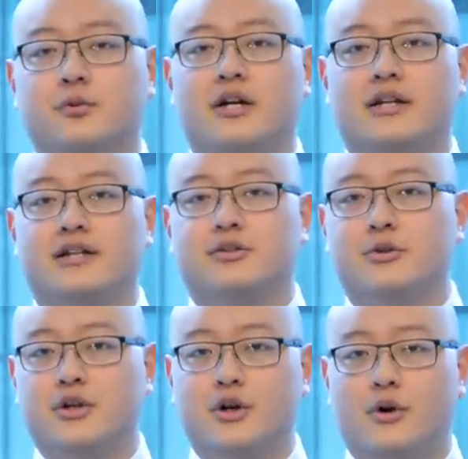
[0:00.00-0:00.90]
one is you
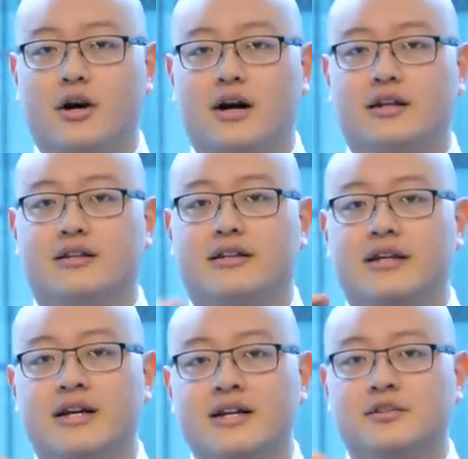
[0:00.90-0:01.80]
can go on
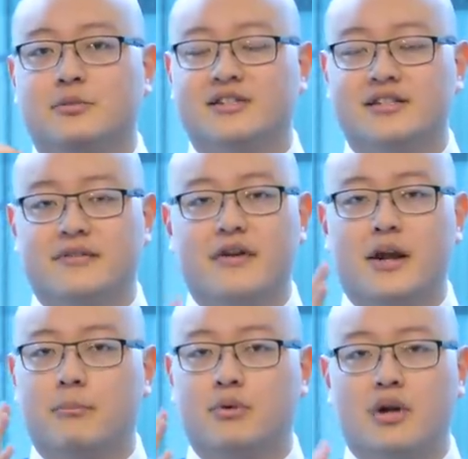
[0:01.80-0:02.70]
the
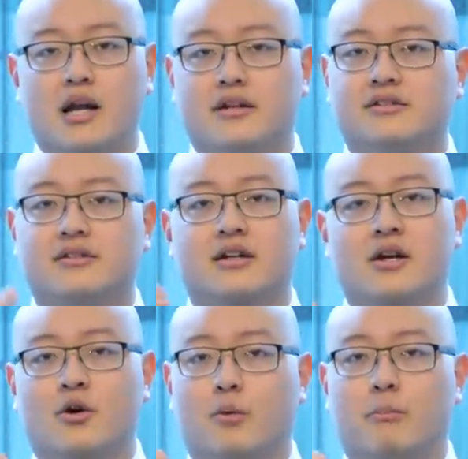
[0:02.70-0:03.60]
specific products or